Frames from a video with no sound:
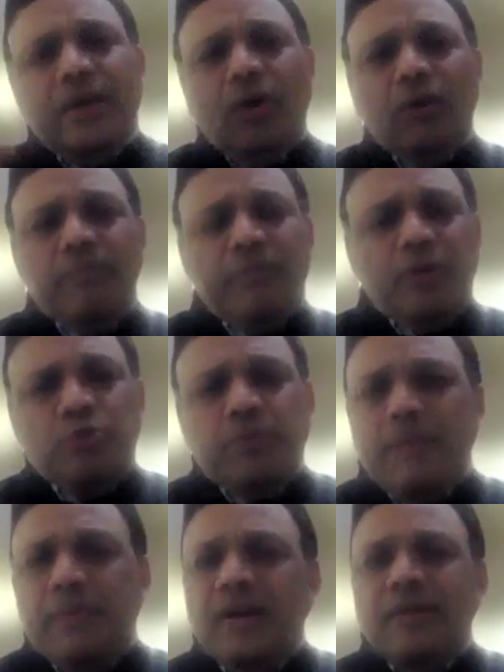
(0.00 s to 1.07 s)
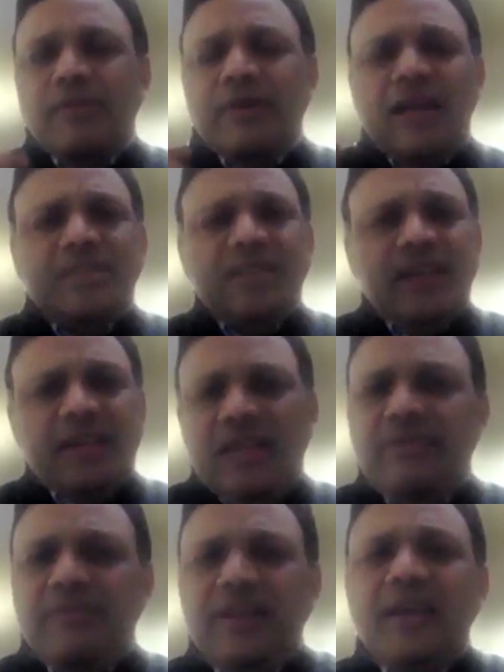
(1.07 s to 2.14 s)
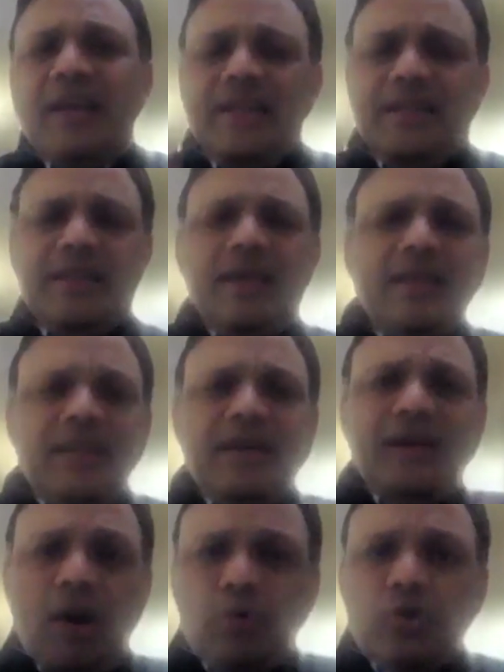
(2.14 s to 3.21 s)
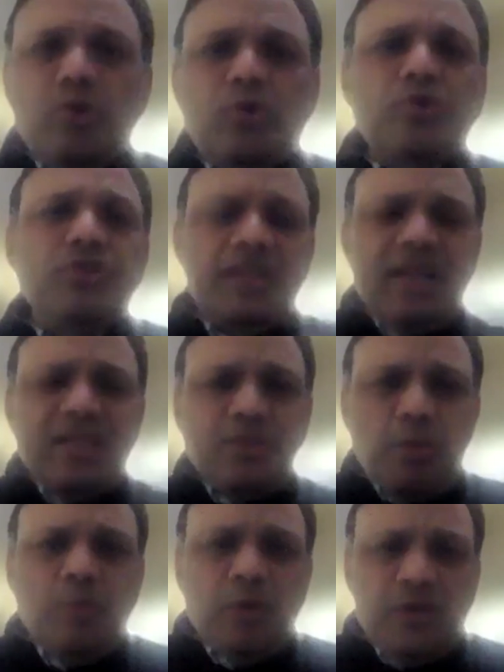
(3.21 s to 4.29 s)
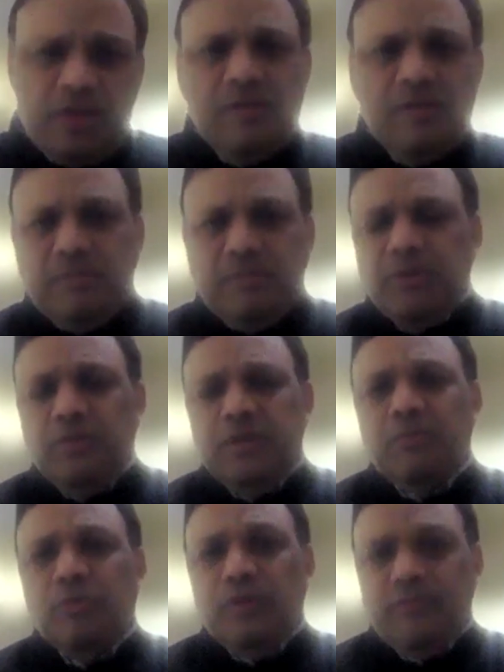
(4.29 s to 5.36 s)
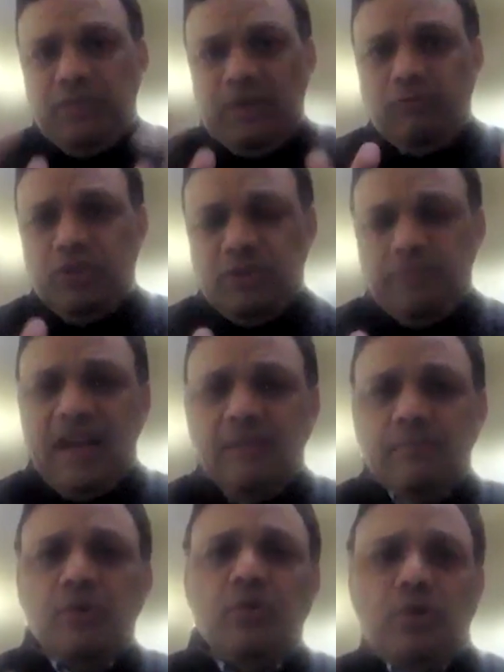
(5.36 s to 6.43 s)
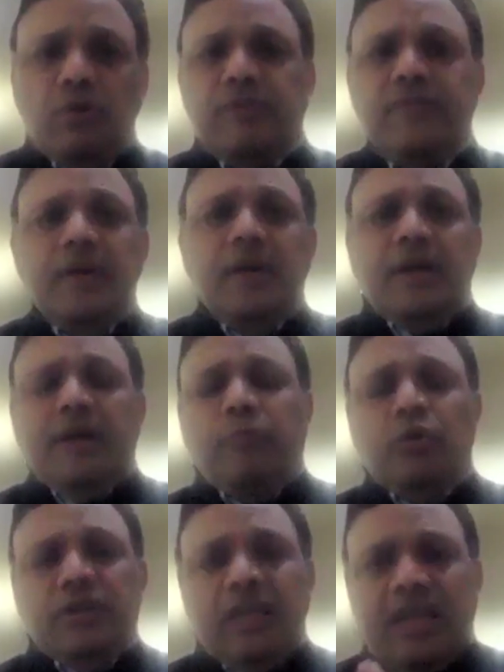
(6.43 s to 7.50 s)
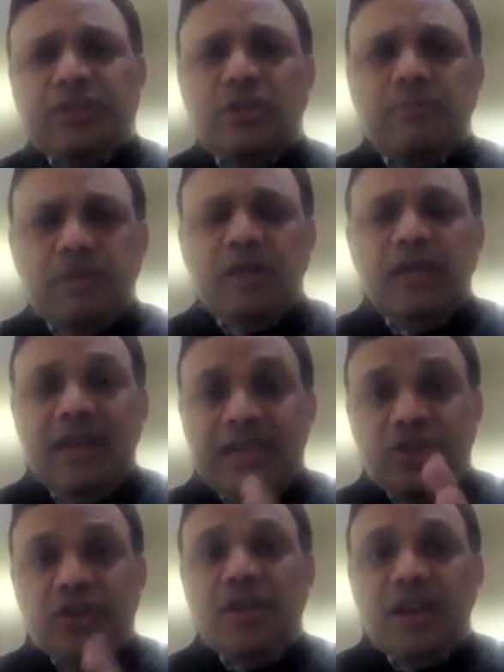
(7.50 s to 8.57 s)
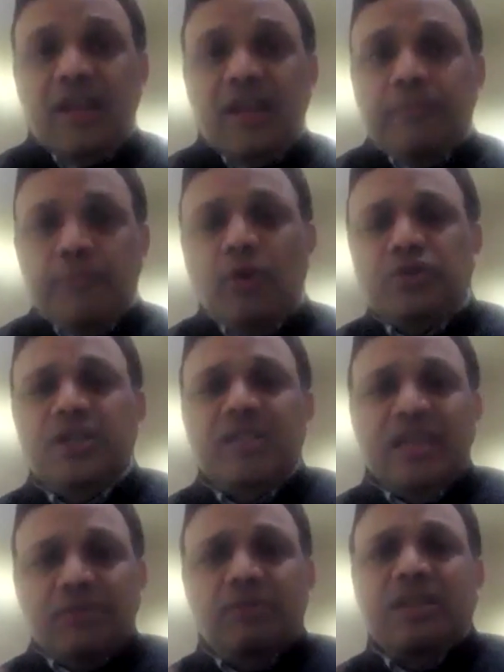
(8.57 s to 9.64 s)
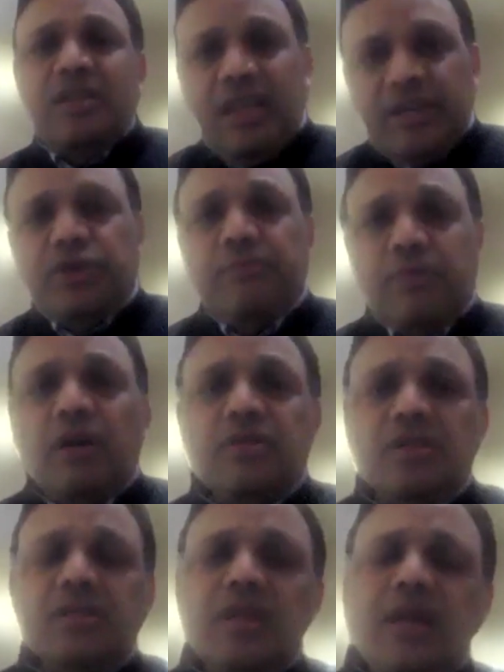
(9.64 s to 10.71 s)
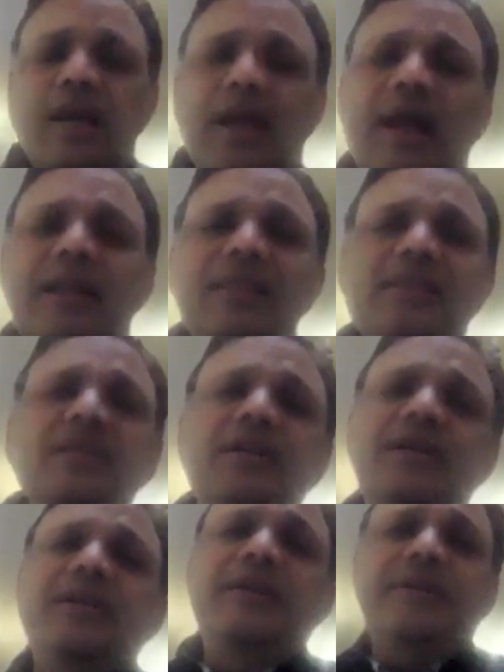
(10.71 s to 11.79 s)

on newspaper advertising, TV and outdoors. And that's what was, was the backbone of both the electioneering process as well as the election process. And the third